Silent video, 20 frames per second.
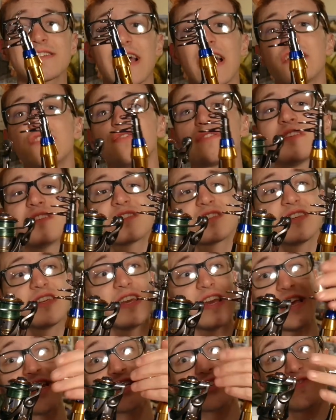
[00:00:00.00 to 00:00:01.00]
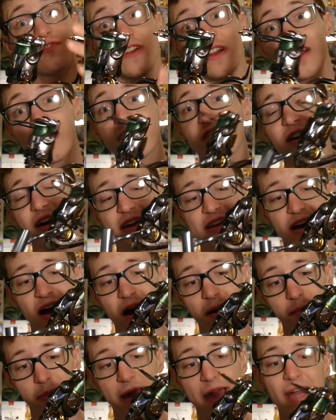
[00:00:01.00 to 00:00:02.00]
As you can see, it is very, very
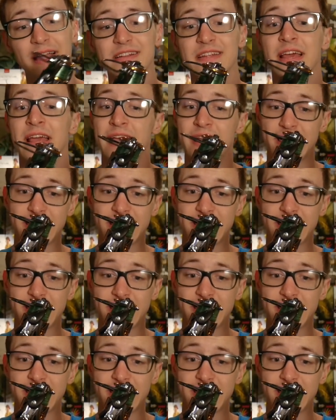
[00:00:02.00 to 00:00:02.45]
compact.